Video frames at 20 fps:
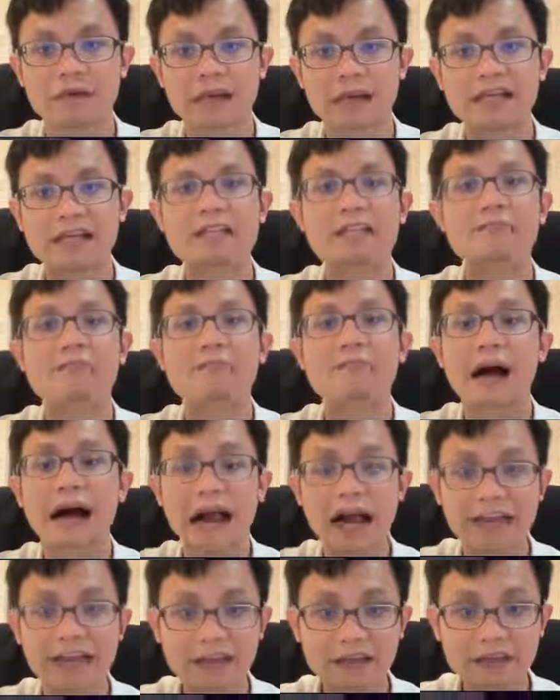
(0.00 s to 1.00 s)
has a
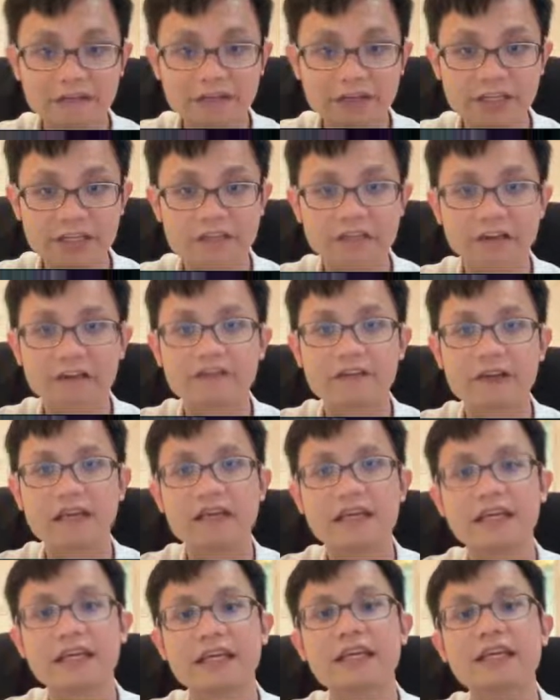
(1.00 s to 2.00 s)
higher risk of
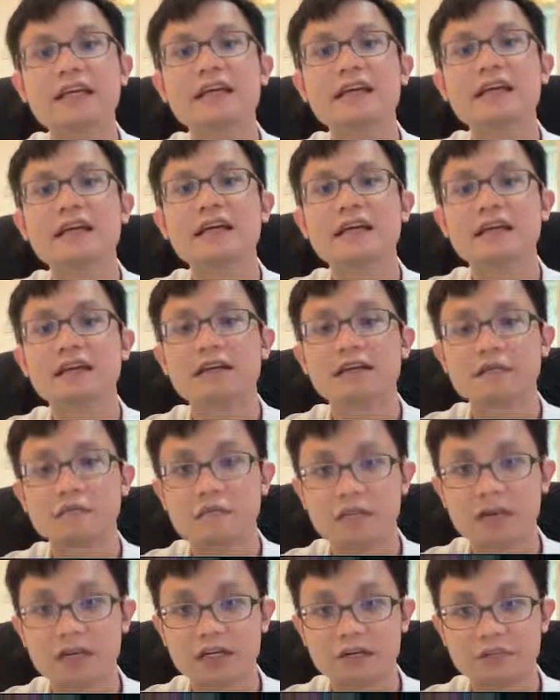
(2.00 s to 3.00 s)
getting
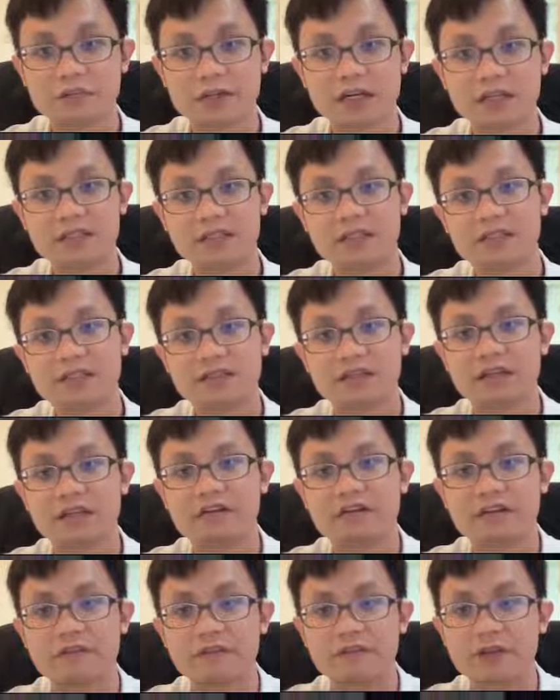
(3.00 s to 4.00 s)
blood pressure. So
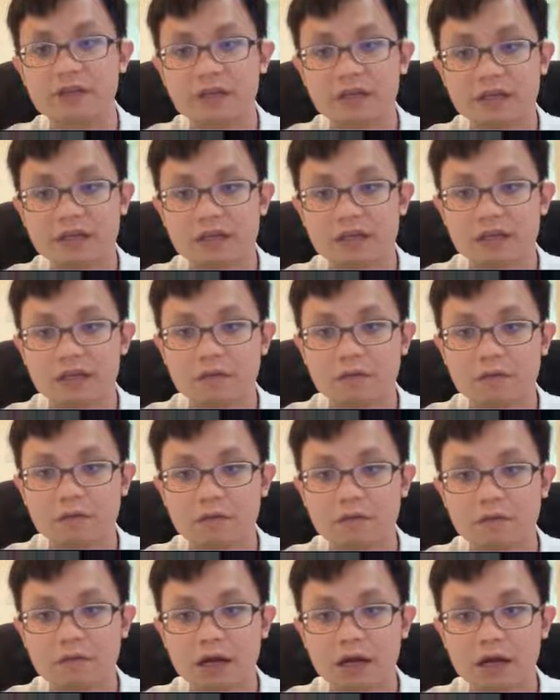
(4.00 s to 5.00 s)
it will be
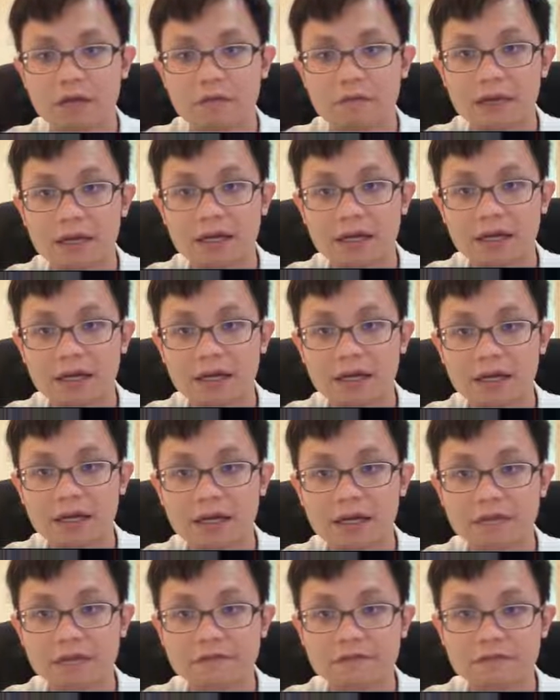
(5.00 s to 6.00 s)

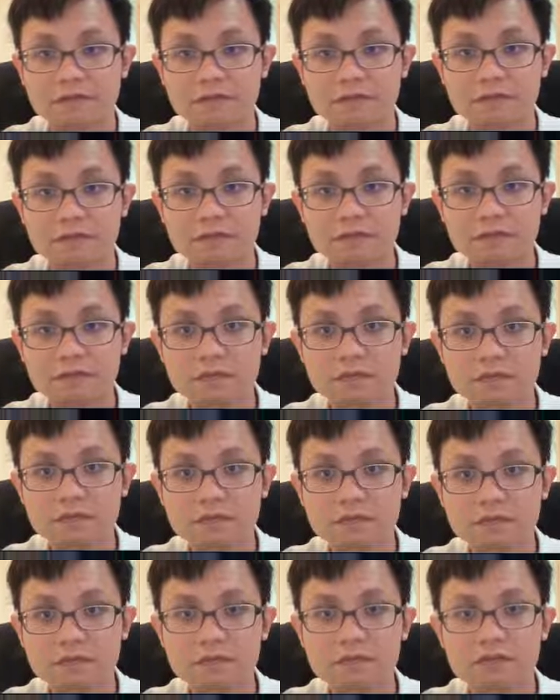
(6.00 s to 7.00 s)
Muhammad
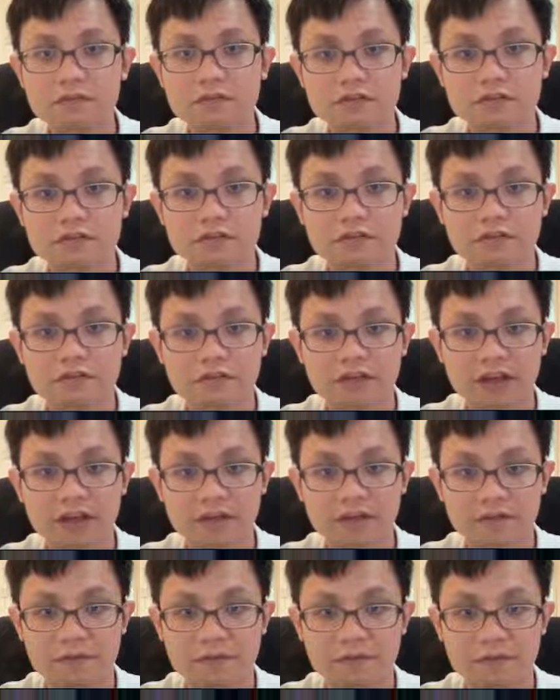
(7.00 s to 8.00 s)
Sufian,